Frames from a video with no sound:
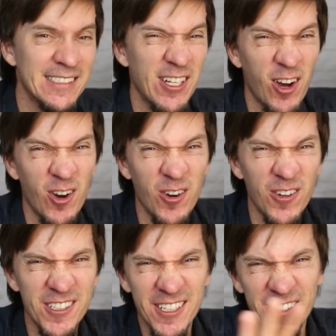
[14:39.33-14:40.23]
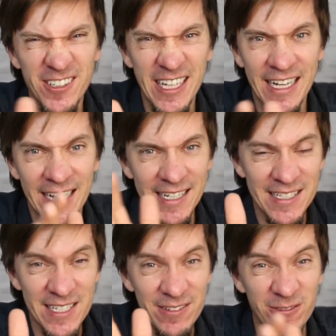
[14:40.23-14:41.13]
no, you know, that guy
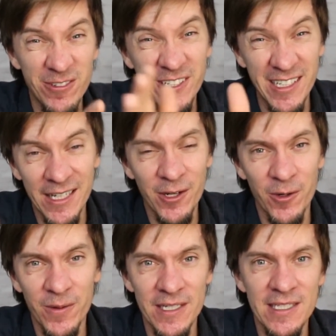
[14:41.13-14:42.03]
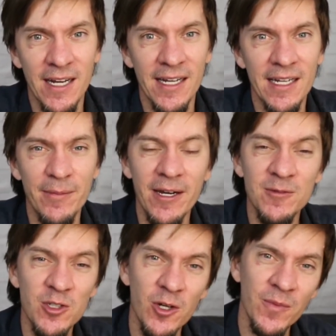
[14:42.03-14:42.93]
doesn't really know what he's talking
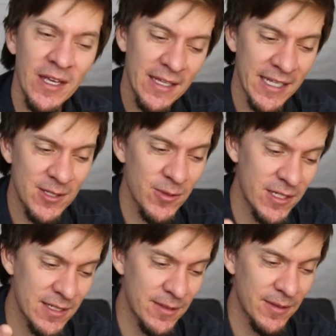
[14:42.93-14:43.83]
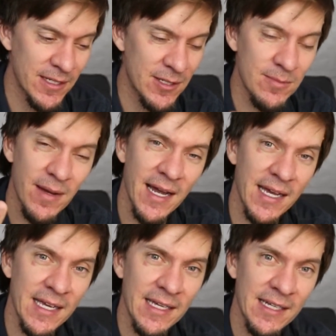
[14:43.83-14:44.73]
about. So this is
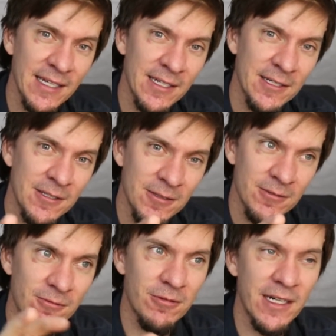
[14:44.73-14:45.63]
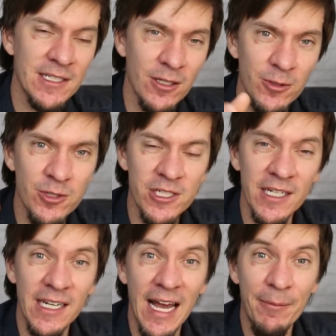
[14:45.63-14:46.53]
my
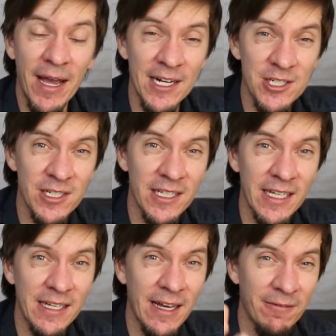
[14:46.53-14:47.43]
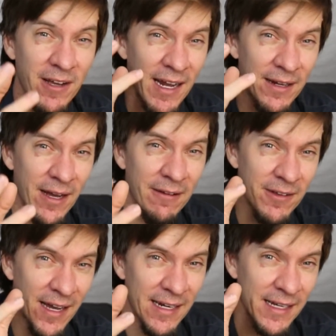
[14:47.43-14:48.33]
resolution. I've
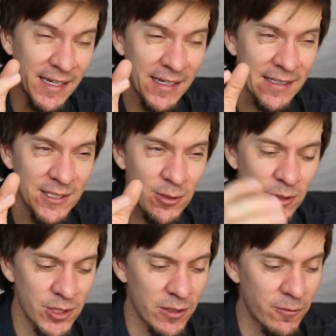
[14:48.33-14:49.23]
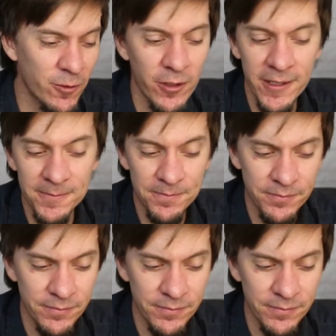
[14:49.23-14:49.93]
got a solution for it.